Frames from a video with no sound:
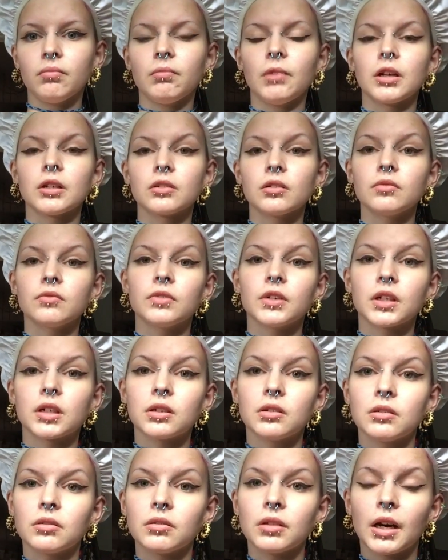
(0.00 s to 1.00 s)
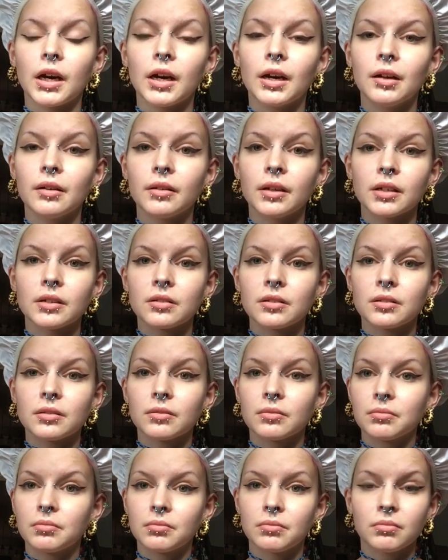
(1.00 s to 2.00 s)
Like, don't fucking do that.
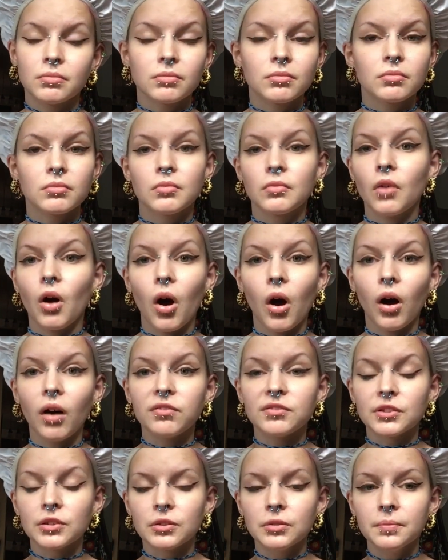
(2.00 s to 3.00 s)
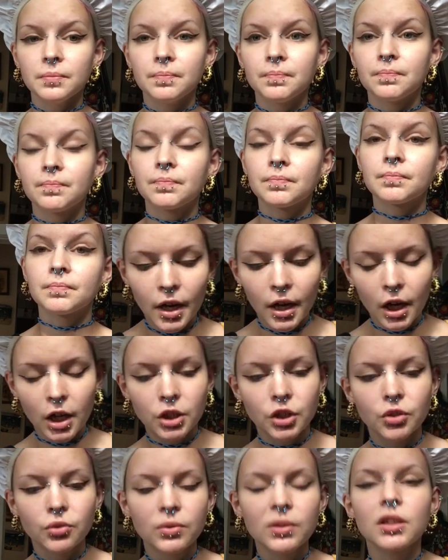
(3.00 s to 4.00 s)
That's awful. I
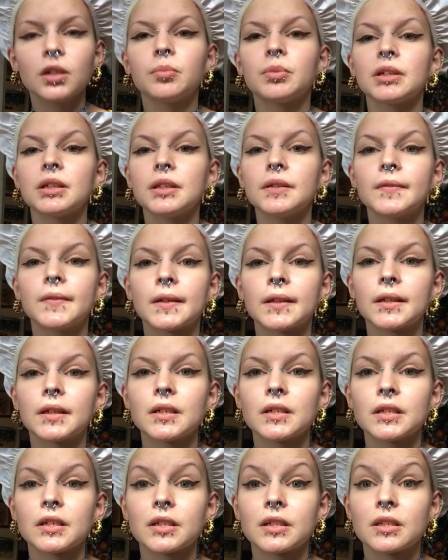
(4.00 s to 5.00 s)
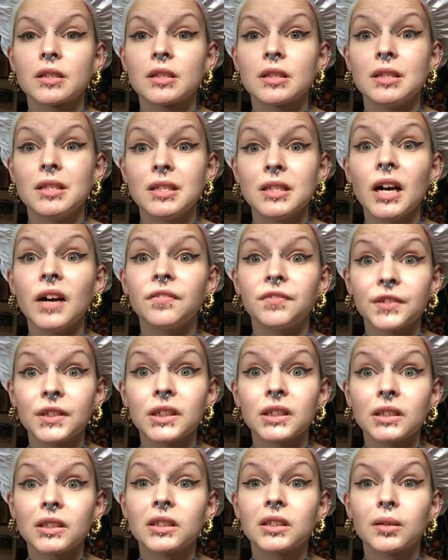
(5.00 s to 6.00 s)
do really believe that there is
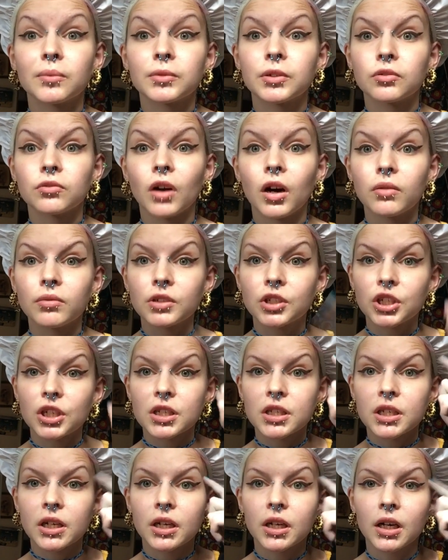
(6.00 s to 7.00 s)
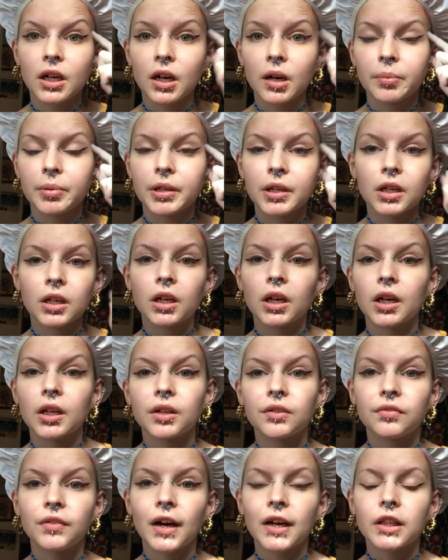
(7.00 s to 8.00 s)
definitely something wrong with Jessica up here, and
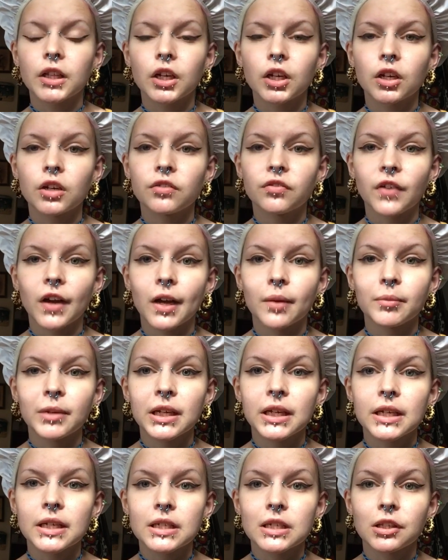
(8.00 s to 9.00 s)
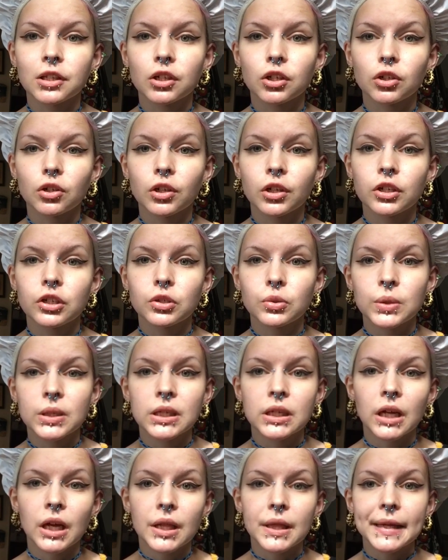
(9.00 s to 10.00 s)
the fact that her family is literally
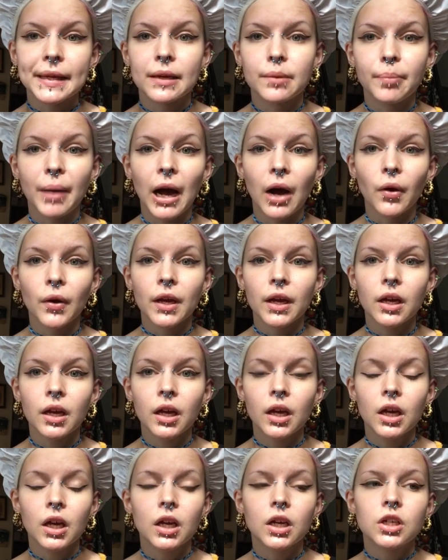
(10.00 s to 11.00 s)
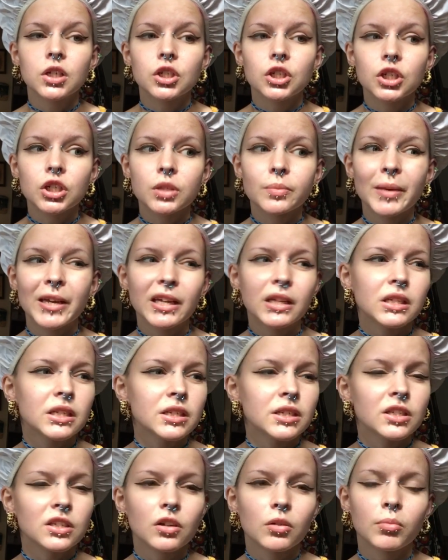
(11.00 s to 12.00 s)
doing nothing about it just makes
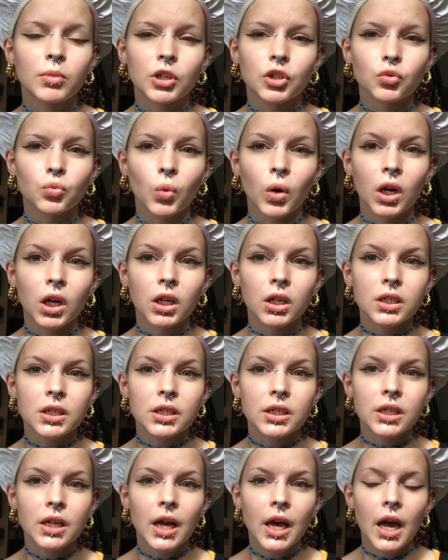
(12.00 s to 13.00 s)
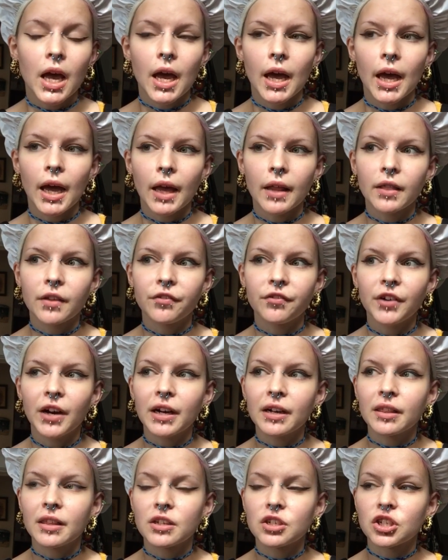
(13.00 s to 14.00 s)
it so much worse. And the
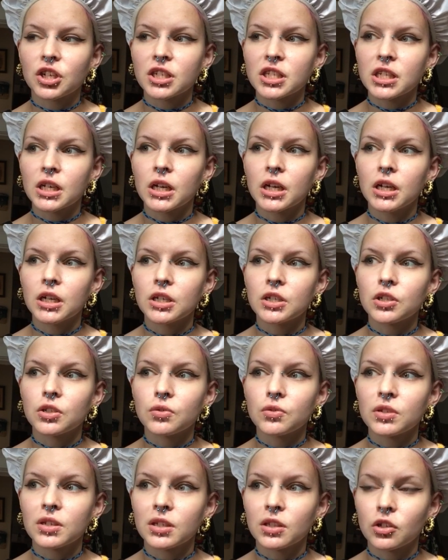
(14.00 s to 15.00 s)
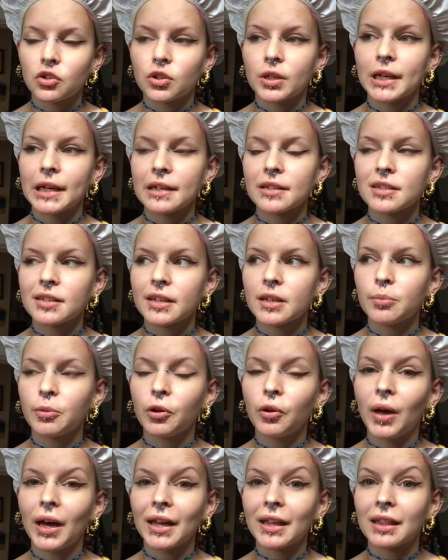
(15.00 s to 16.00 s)
fact that Jessica is using the trans
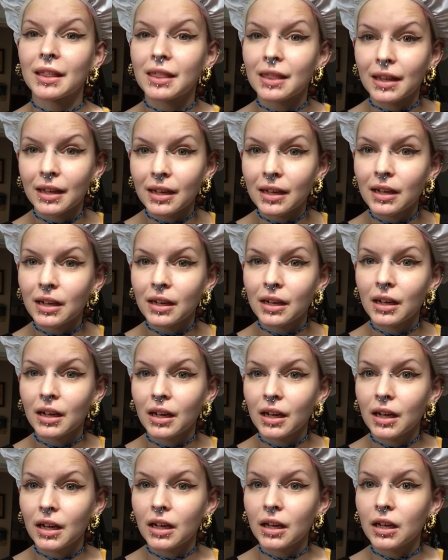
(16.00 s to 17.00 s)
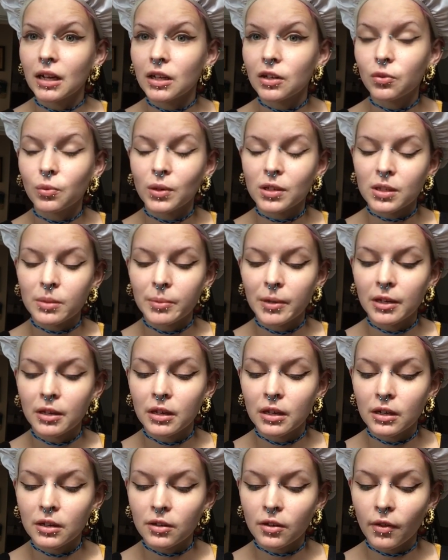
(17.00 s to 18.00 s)
label, I think, is what's
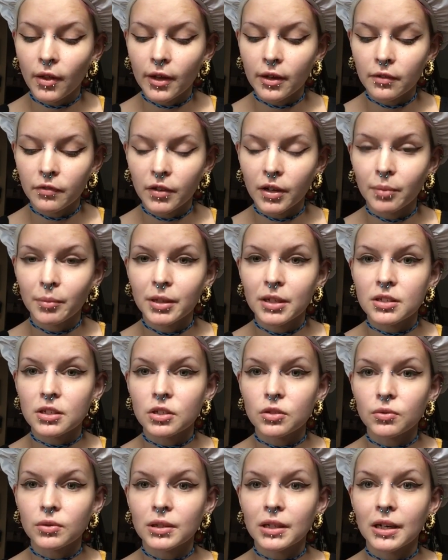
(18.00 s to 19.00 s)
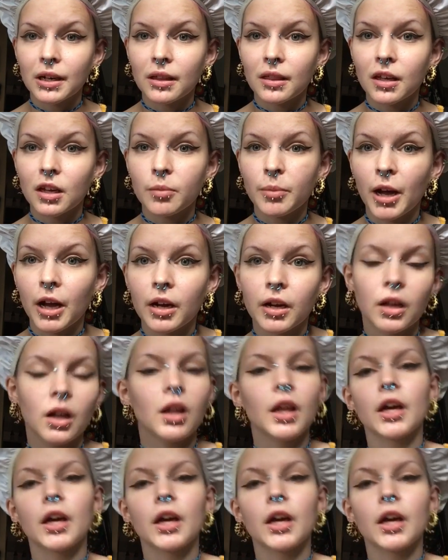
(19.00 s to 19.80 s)
making it so that her family isn't doing anything about it.